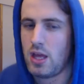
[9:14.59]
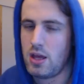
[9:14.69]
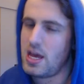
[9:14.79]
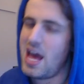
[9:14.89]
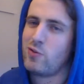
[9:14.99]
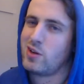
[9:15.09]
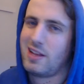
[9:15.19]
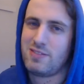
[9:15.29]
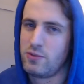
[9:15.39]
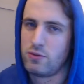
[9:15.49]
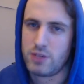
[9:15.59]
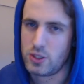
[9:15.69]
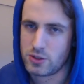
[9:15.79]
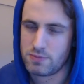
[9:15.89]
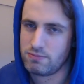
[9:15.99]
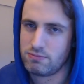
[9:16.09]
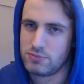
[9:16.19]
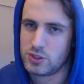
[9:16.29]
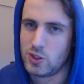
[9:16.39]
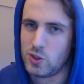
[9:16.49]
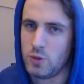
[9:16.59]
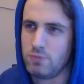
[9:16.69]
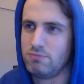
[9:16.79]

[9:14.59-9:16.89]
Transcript: everyone will have different views. So,